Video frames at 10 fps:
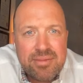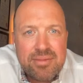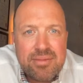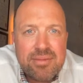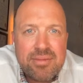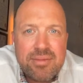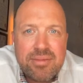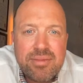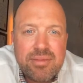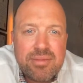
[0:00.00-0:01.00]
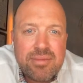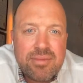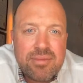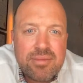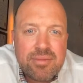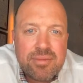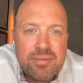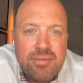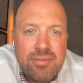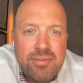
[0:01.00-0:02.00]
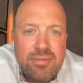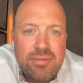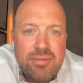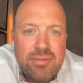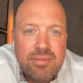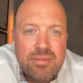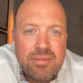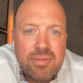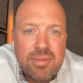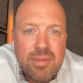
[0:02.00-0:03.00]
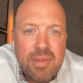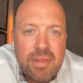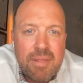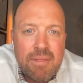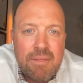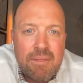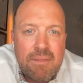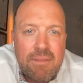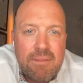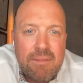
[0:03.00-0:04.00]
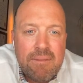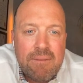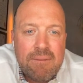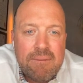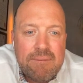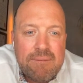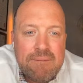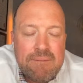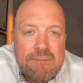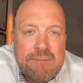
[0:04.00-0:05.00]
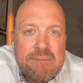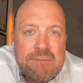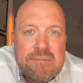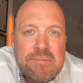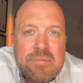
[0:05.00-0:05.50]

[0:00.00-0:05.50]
The person shown says nothing.